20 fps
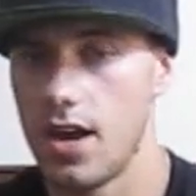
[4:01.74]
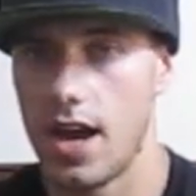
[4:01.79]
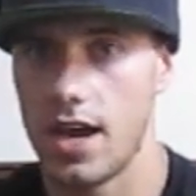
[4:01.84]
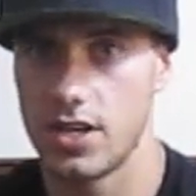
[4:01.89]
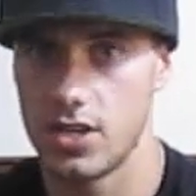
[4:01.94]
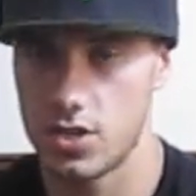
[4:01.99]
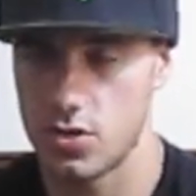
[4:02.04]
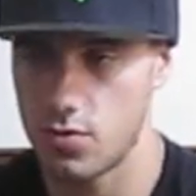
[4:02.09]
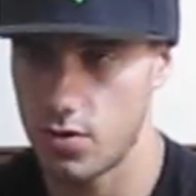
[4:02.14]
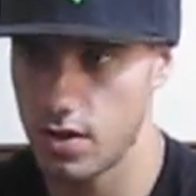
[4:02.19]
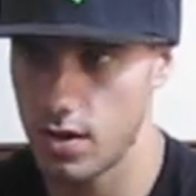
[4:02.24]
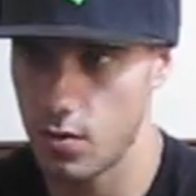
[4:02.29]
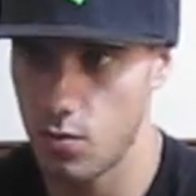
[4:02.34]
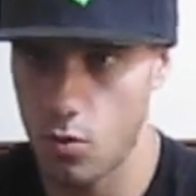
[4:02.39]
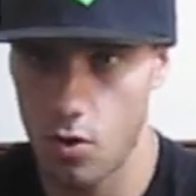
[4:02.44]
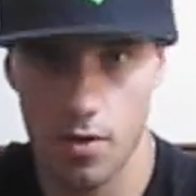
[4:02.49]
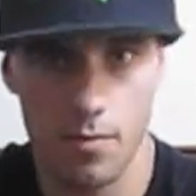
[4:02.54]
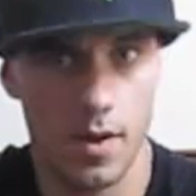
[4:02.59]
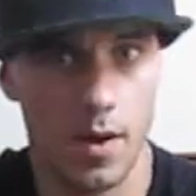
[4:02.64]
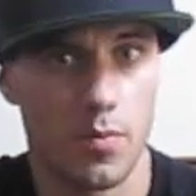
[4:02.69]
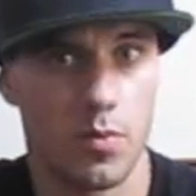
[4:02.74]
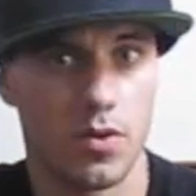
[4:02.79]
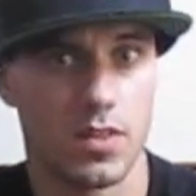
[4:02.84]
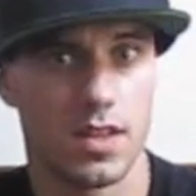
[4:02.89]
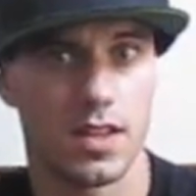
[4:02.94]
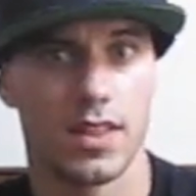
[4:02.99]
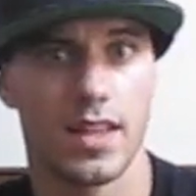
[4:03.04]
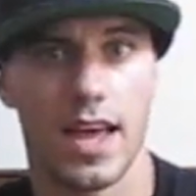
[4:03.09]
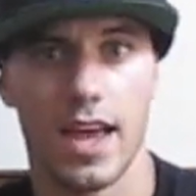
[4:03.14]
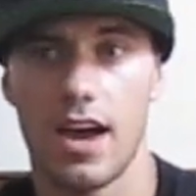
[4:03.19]
I just really warm up with
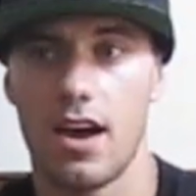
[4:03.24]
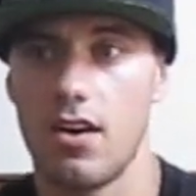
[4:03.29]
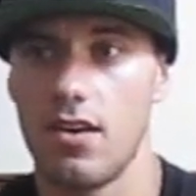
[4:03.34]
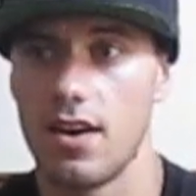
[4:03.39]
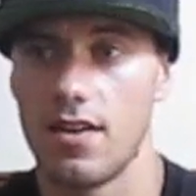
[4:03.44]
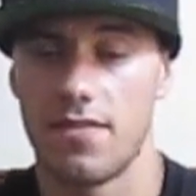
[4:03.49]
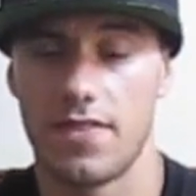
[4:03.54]
the layout.